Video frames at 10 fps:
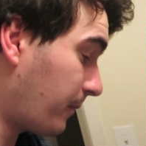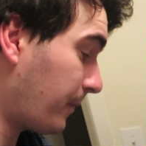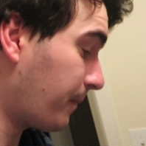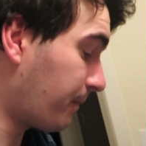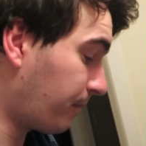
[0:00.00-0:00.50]

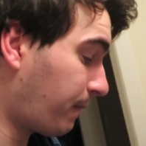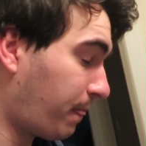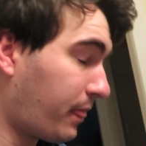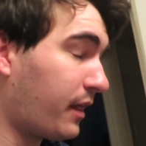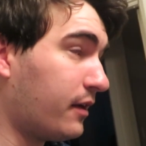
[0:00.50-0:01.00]

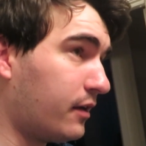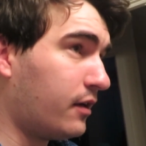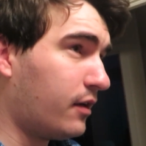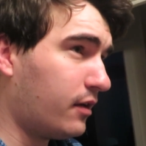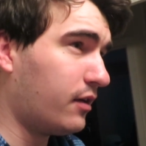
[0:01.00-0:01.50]

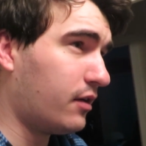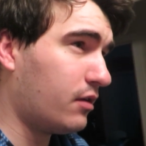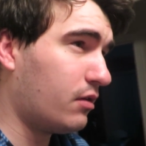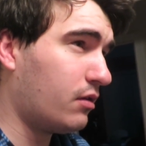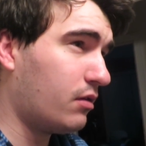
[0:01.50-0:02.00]

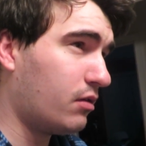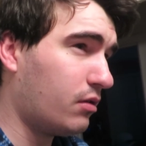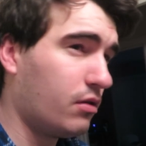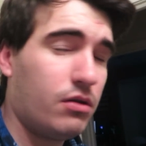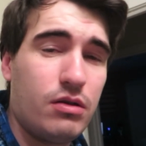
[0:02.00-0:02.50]
[no speech]